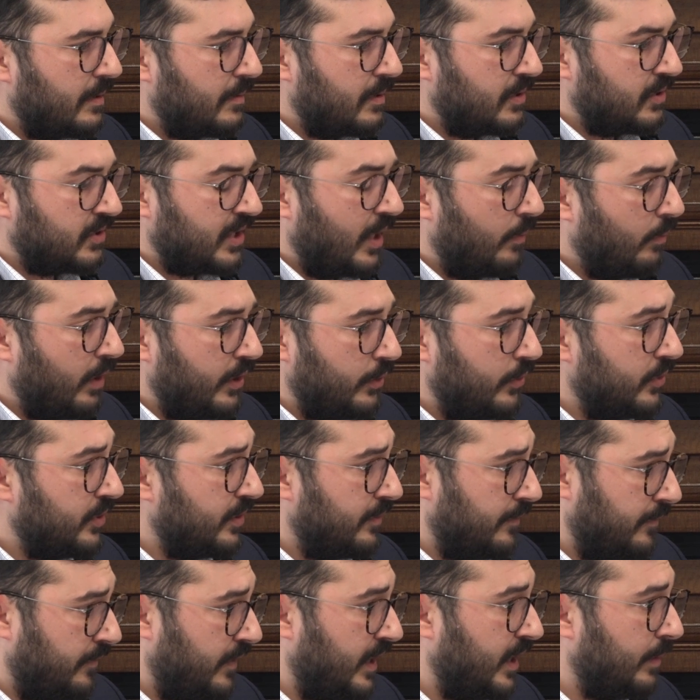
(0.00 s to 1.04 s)
someone who's a
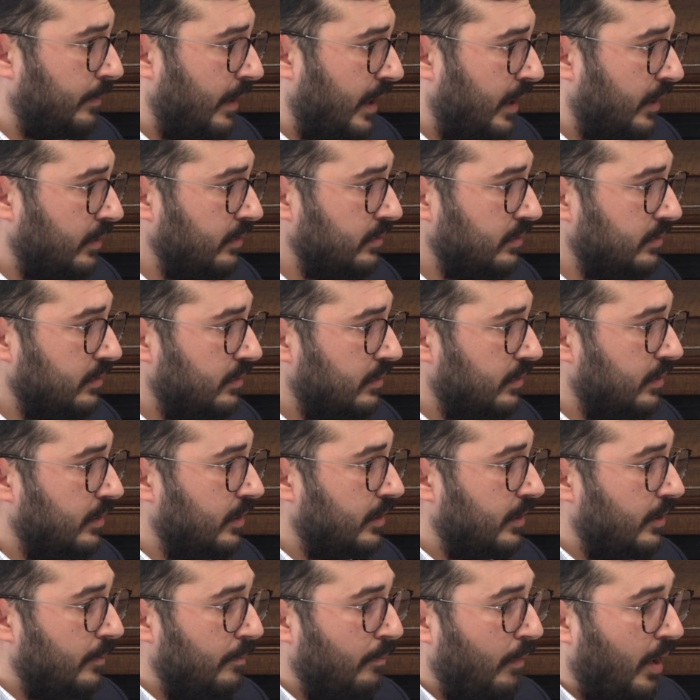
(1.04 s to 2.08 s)
female
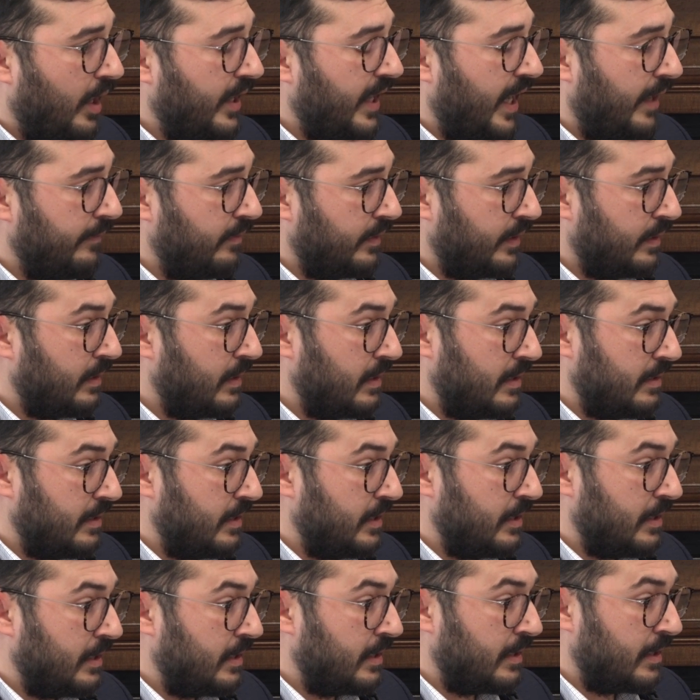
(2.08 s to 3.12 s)
might have
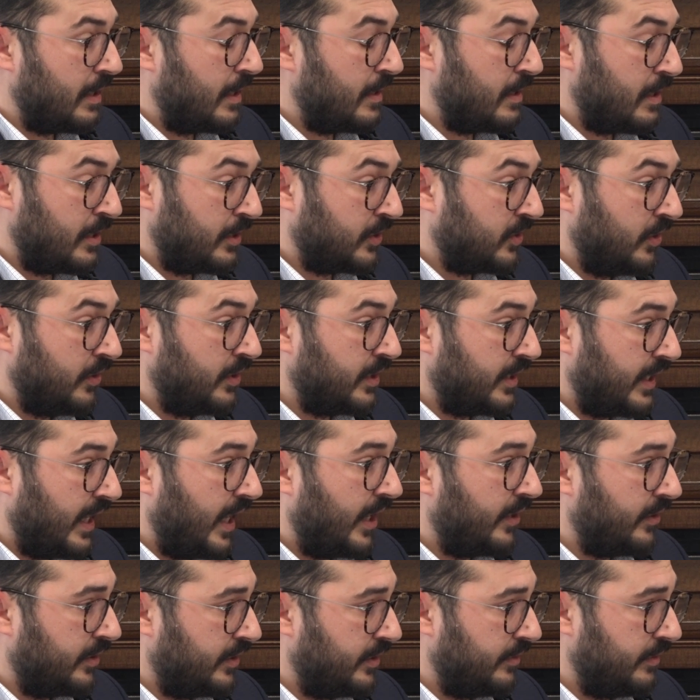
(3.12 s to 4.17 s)
a certain
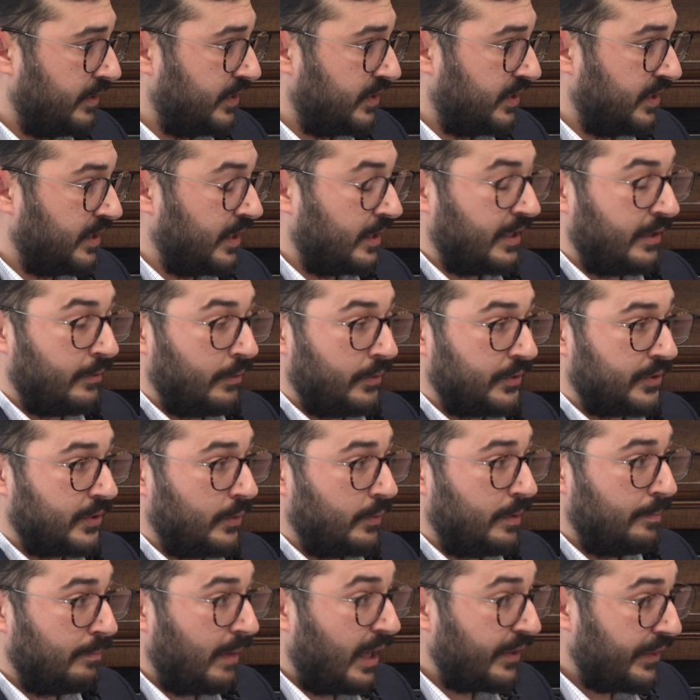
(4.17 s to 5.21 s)
characteristic that they're also
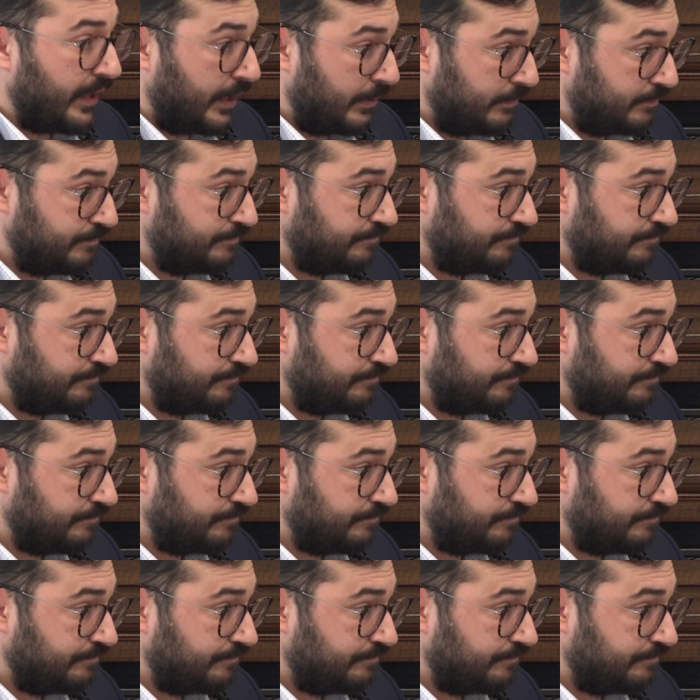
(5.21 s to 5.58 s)
a mother.